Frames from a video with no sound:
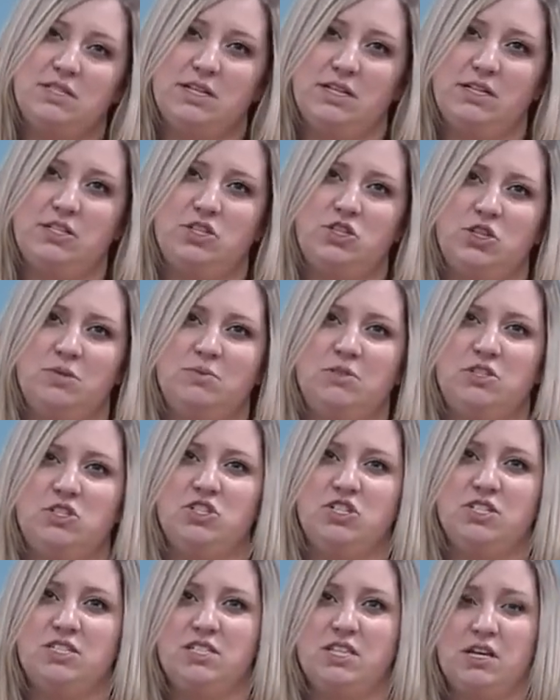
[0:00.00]
steri strips. It's
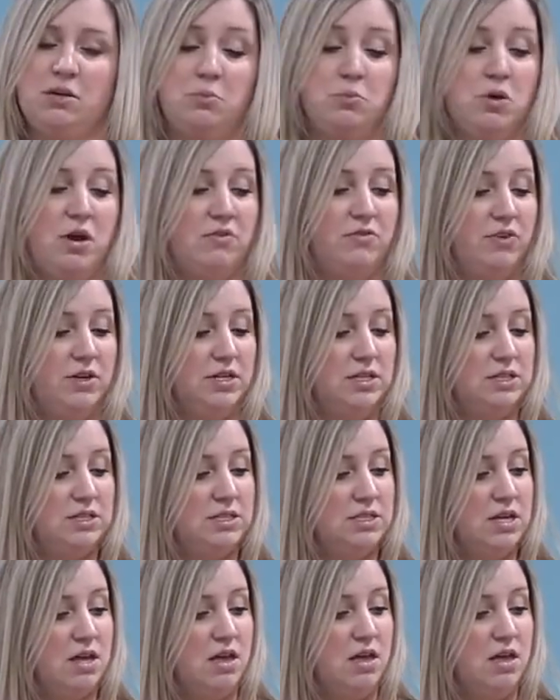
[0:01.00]
just their preference.